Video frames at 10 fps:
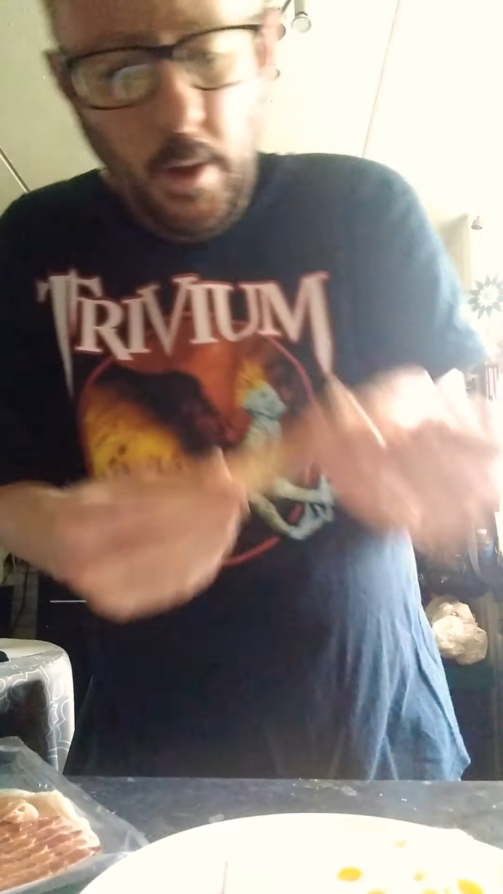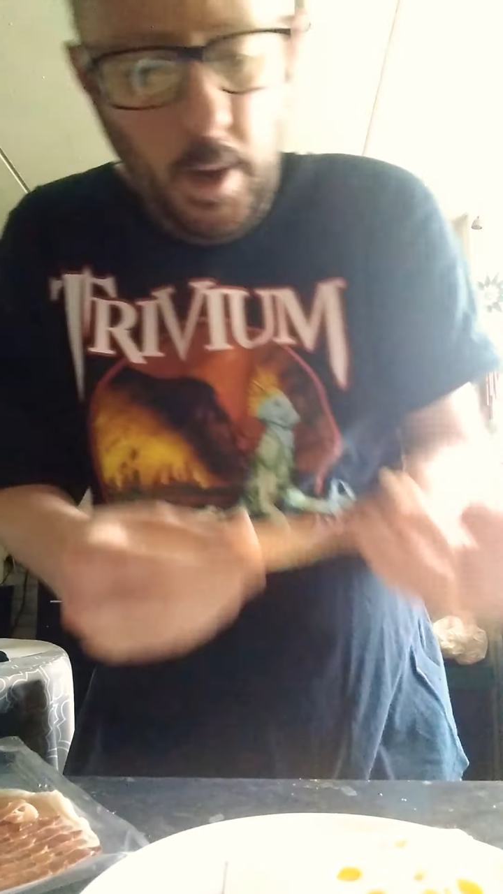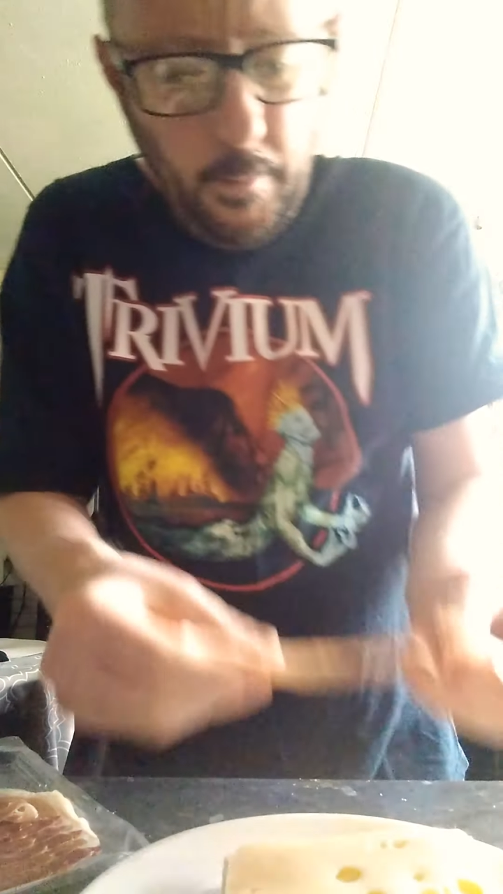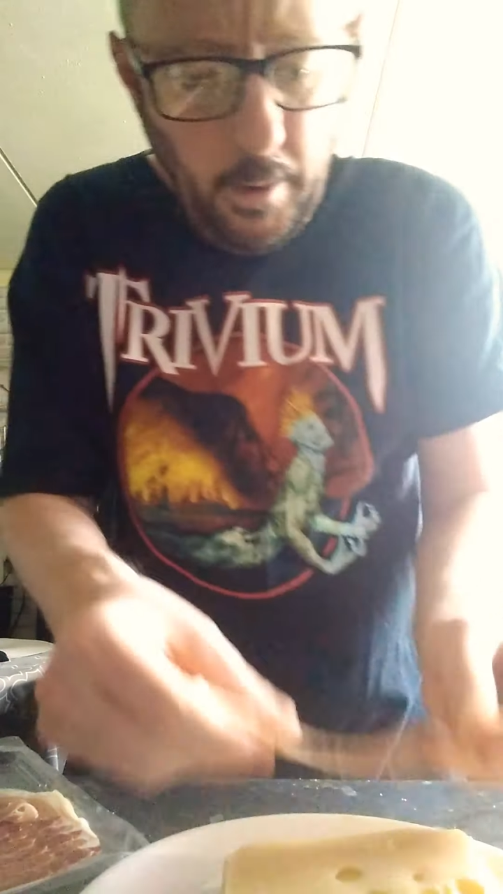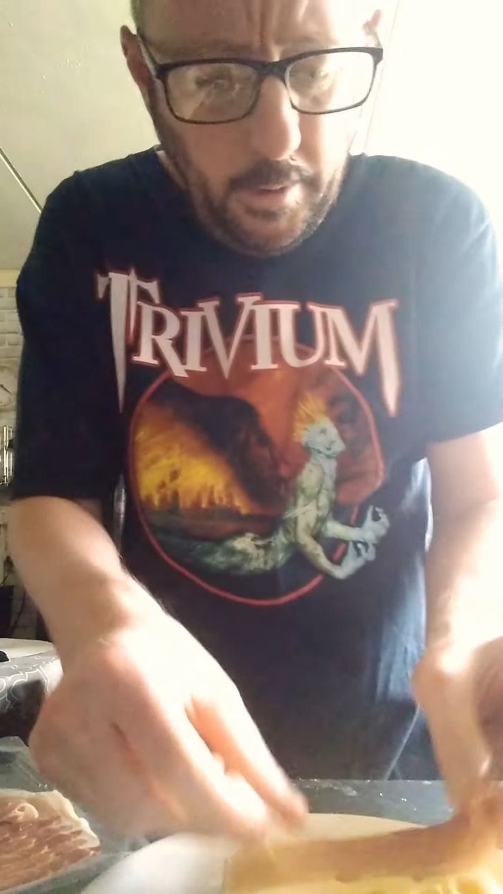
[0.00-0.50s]

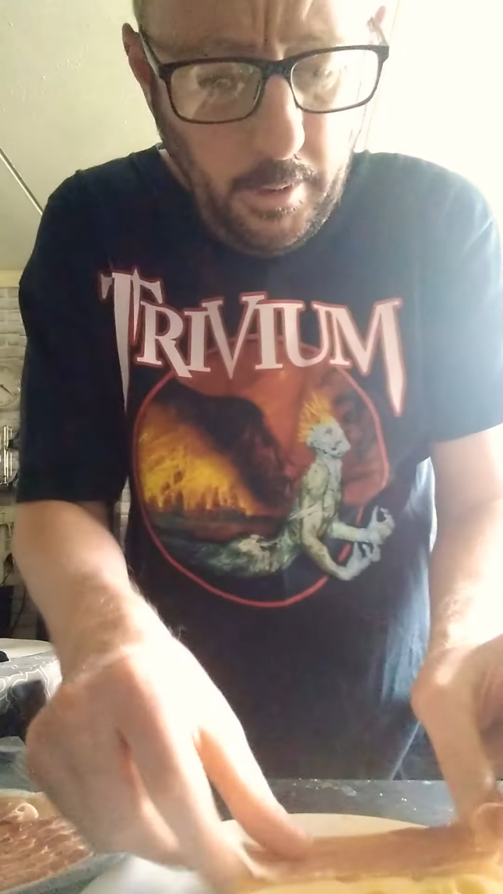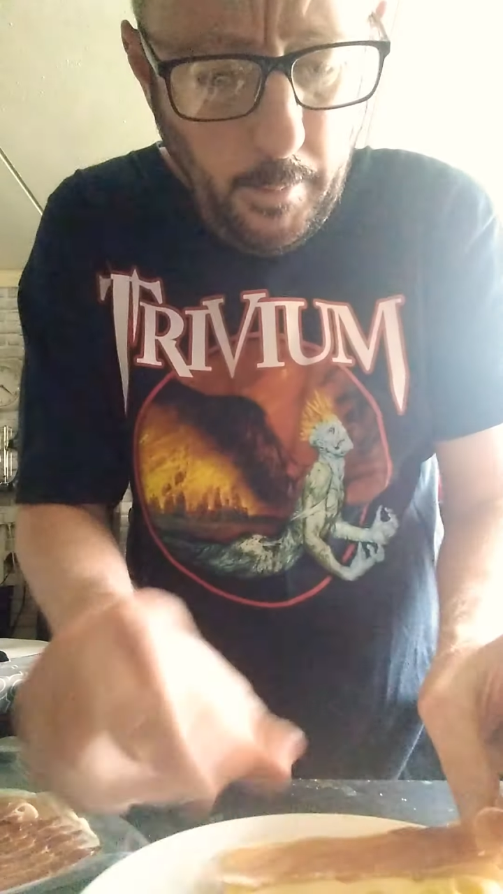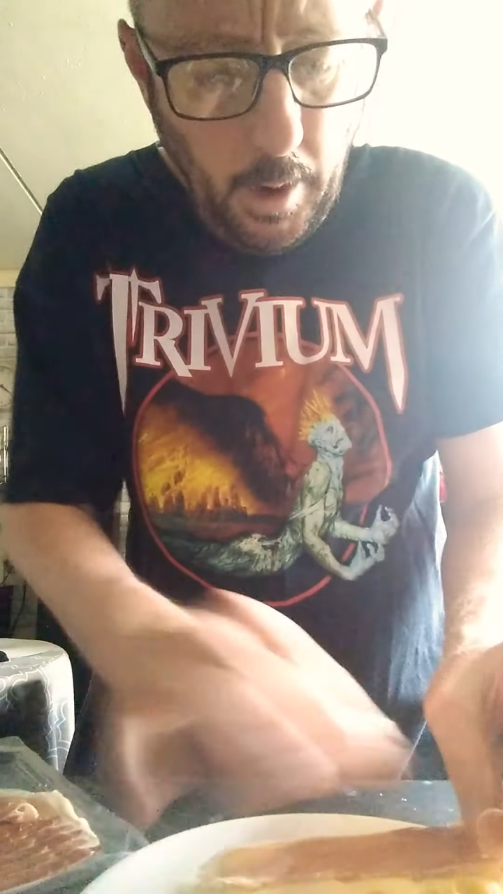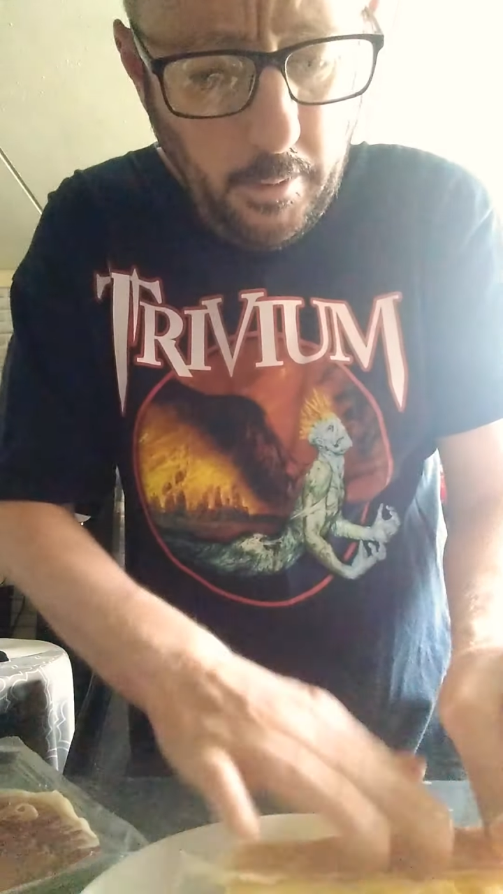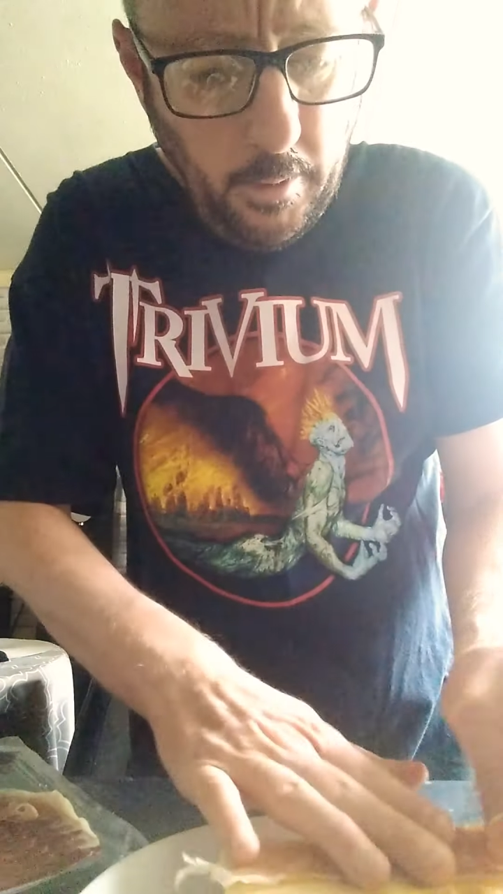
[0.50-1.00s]
Anyway, it doesn't
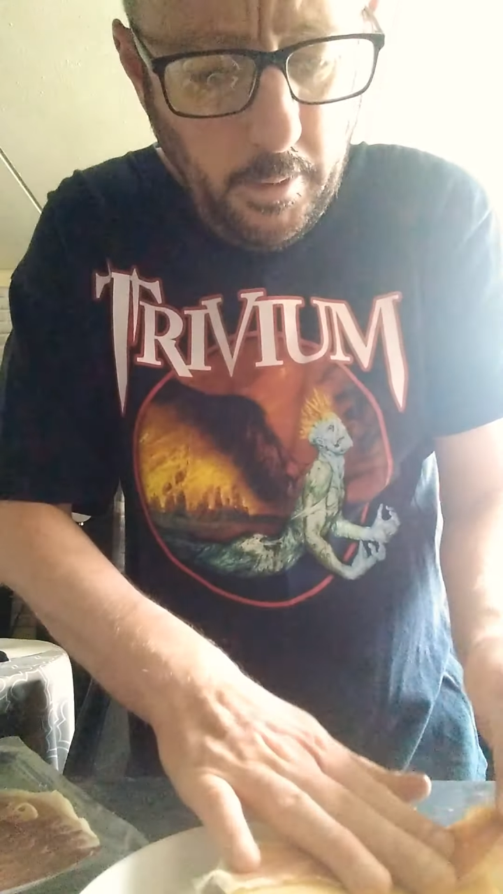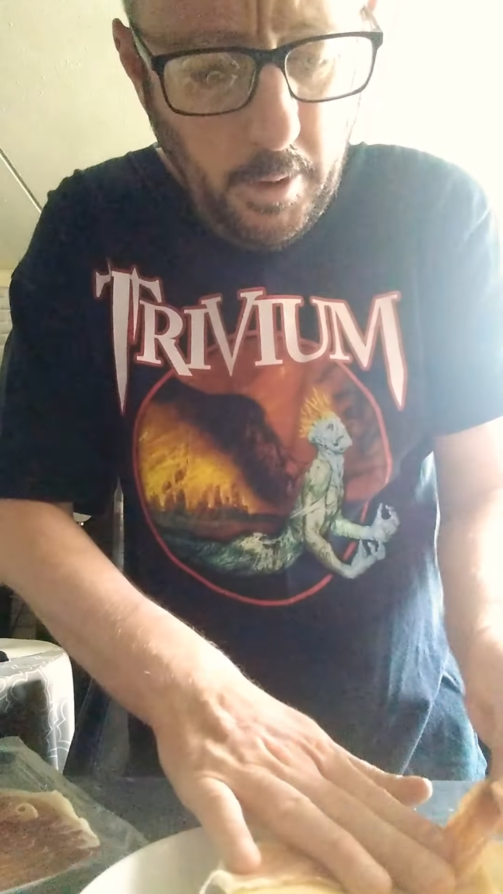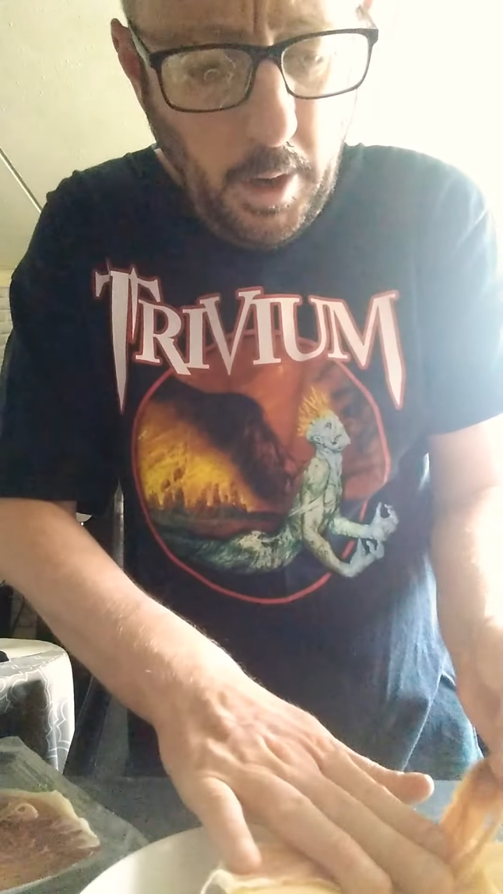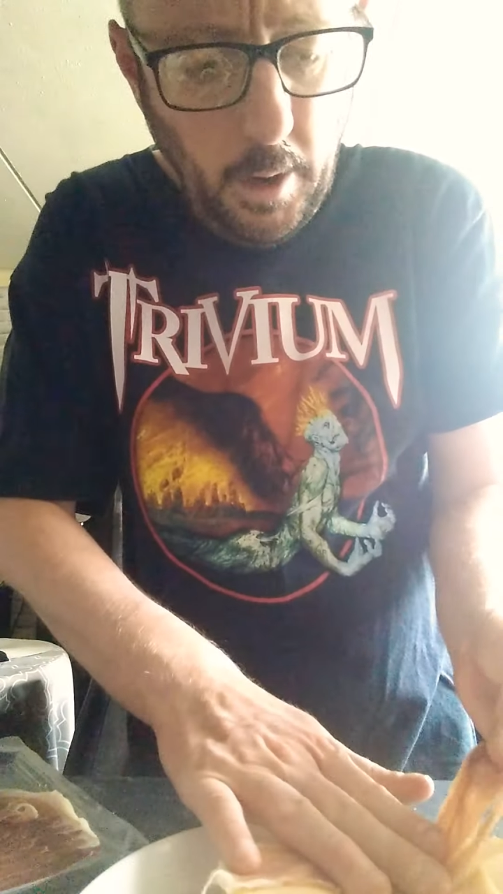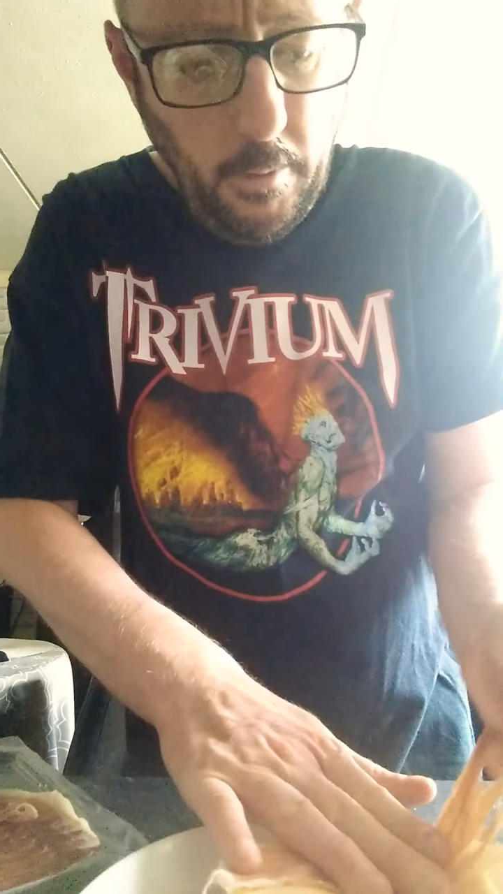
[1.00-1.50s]
matter as long as you get it